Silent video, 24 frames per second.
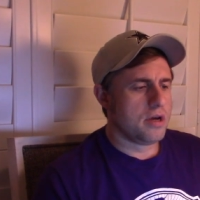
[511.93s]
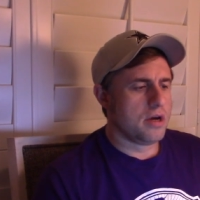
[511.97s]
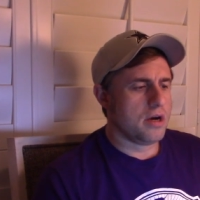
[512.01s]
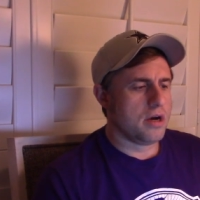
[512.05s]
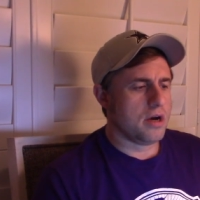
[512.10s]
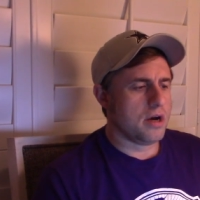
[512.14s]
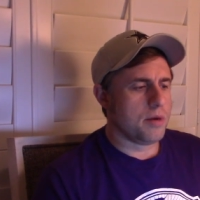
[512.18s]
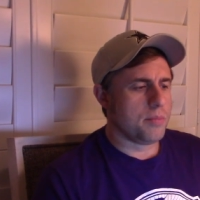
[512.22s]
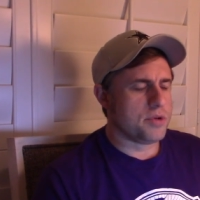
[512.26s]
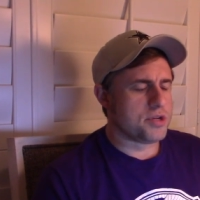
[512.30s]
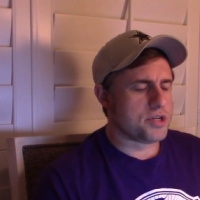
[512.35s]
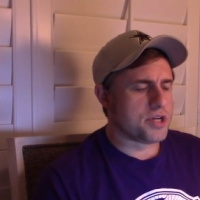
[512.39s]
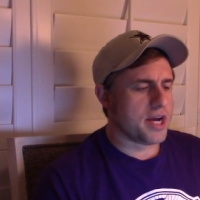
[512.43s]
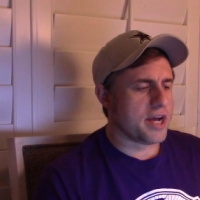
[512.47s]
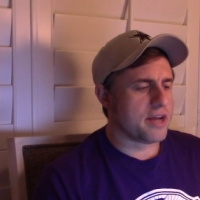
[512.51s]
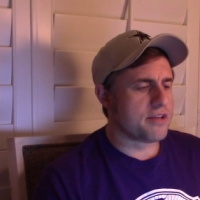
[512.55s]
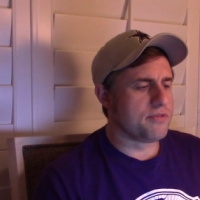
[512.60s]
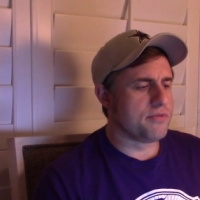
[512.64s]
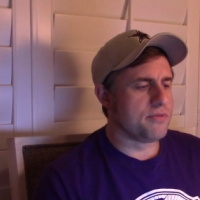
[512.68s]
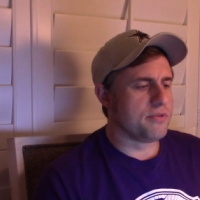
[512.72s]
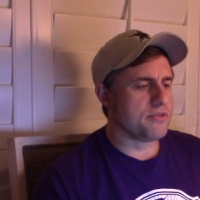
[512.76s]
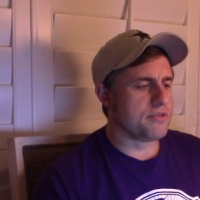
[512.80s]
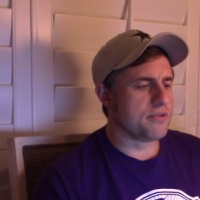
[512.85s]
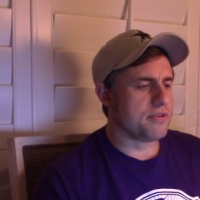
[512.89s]
But
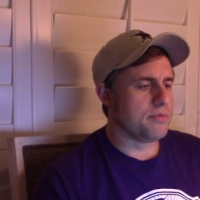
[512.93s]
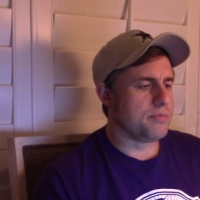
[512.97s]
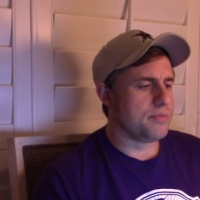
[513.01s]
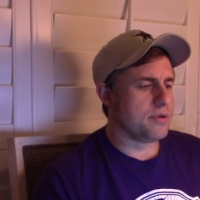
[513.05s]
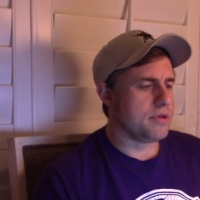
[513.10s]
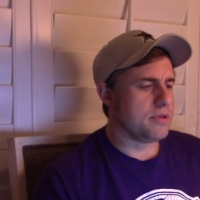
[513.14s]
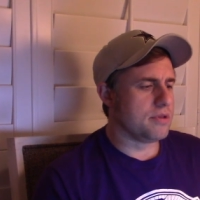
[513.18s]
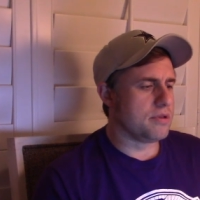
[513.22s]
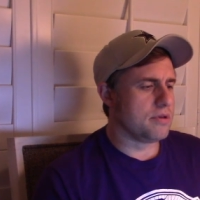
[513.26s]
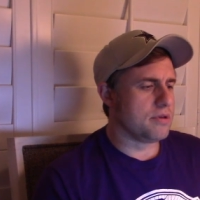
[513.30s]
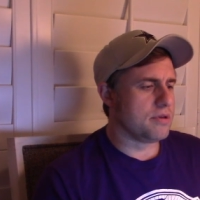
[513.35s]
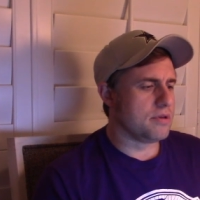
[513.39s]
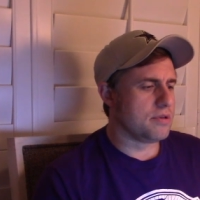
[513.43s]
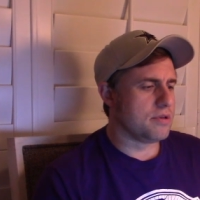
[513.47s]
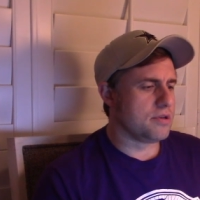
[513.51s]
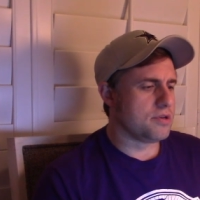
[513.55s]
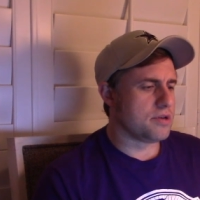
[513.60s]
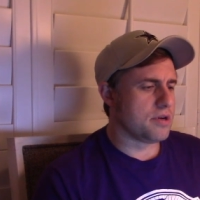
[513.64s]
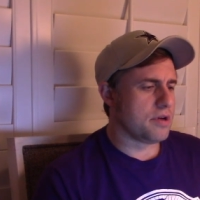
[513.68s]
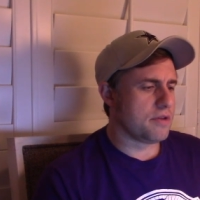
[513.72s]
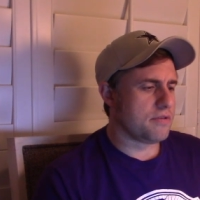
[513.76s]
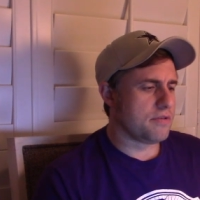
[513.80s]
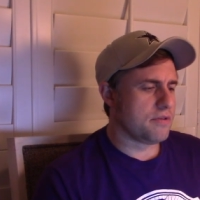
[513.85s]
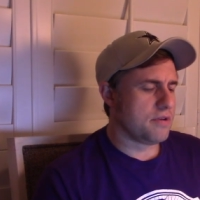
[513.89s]
Jacksonville's going to beat the
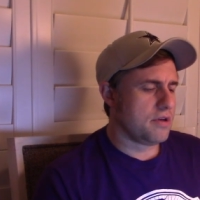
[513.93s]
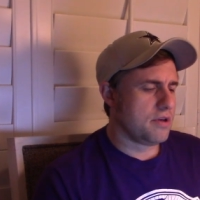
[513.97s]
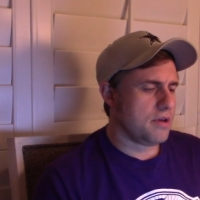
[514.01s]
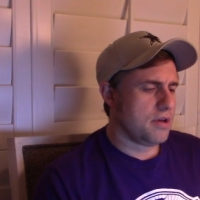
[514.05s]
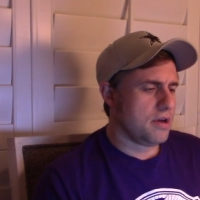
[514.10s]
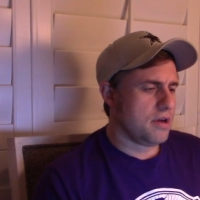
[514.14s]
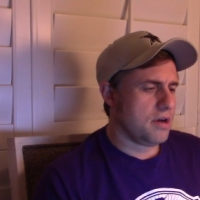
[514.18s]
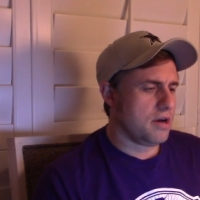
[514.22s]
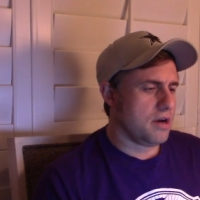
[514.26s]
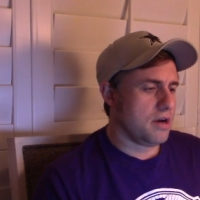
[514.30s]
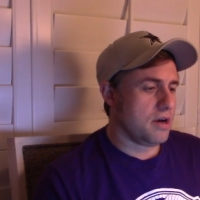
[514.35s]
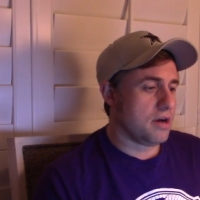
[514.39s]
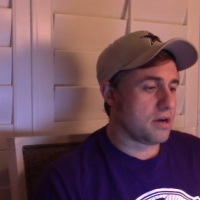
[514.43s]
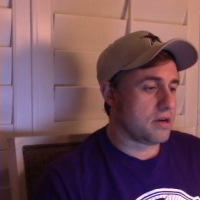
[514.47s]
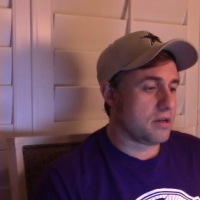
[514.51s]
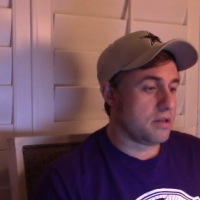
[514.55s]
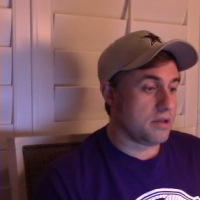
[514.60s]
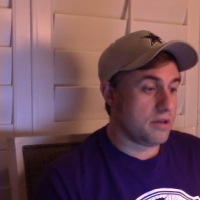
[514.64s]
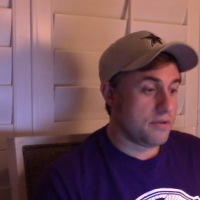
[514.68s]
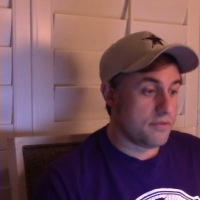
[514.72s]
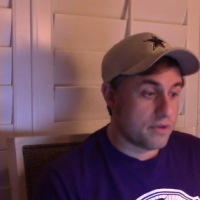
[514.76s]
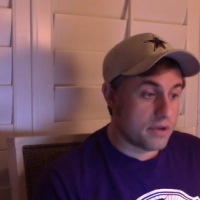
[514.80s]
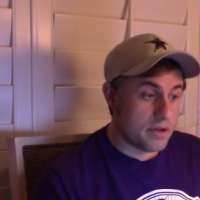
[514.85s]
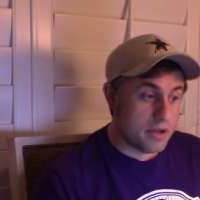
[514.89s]
Jets.
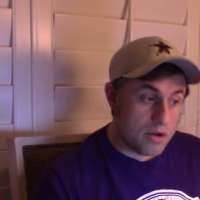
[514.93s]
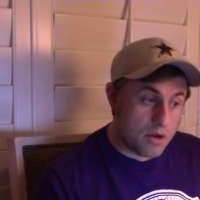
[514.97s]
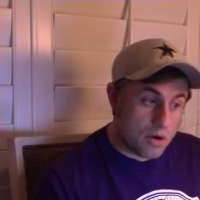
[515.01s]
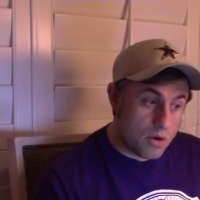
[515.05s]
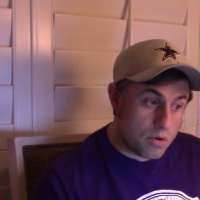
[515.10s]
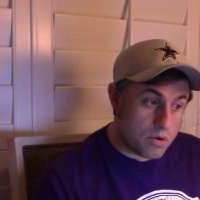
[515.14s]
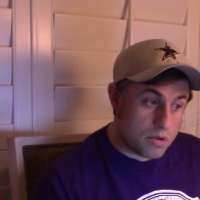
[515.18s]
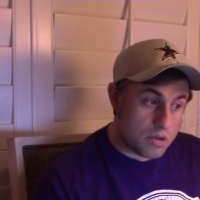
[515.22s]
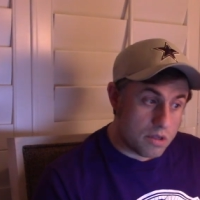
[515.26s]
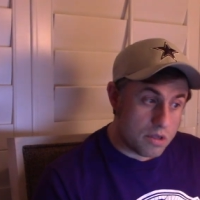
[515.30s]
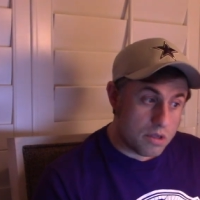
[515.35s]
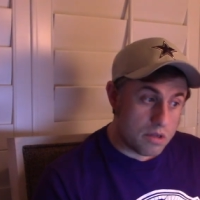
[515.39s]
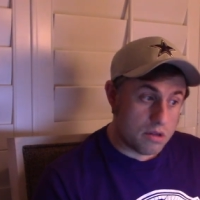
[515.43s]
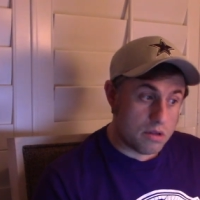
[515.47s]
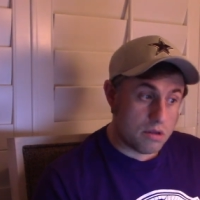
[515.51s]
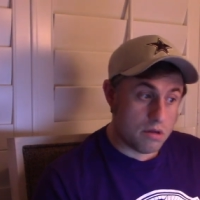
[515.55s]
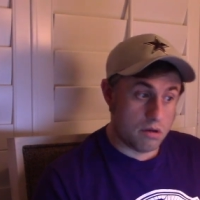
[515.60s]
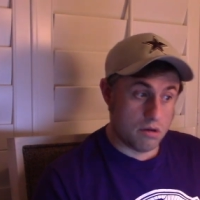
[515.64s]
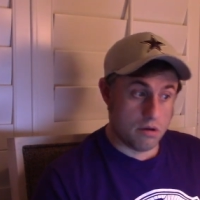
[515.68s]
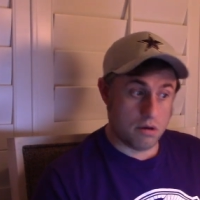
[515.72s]
Cleveland at Oakland.